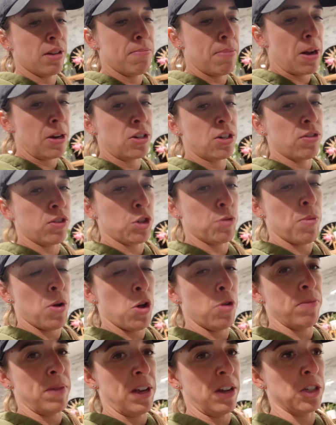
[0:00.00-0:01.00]
a bunch of
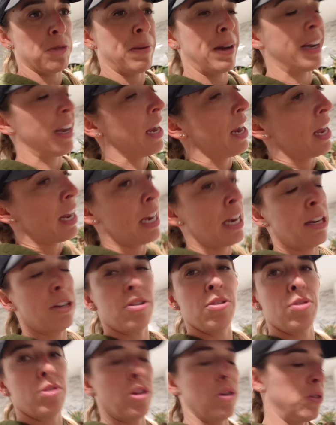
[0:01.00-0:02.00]
small meals, but I can't eat
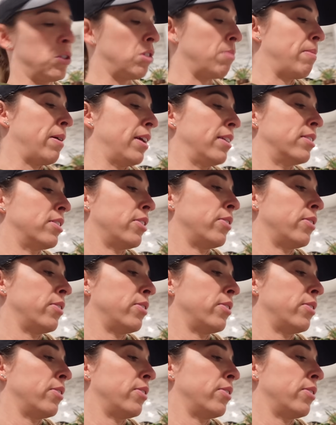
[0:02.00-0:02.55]
too close to bed.